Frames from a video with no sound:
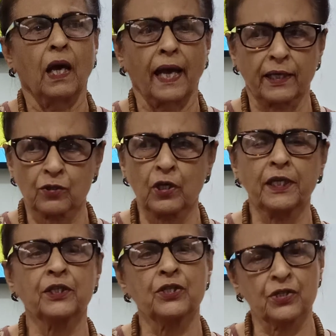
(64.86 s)

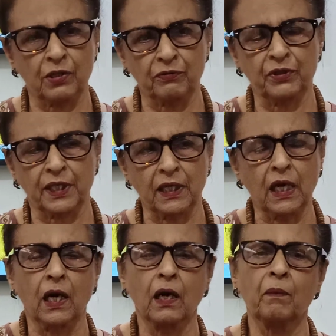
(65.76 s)
actually deserving
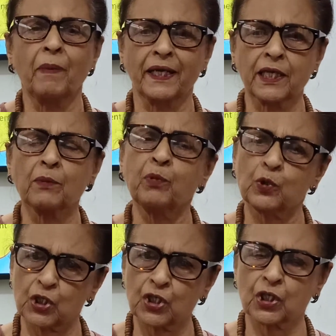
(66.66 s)
a better
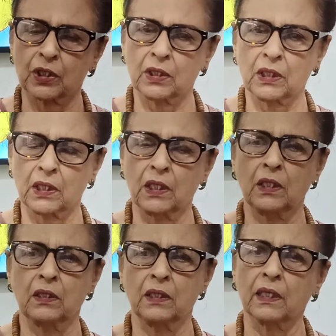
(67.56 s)
position
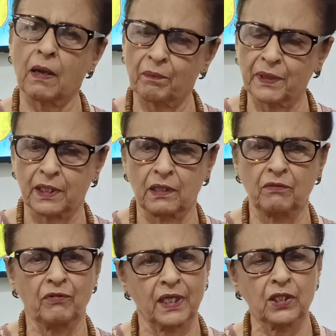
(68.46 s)
in the company
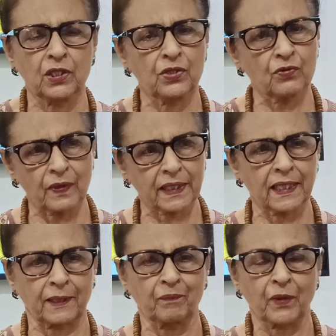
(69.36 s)
where he is
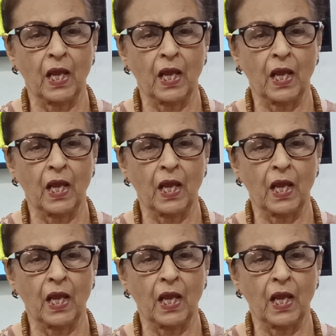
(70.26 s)
working.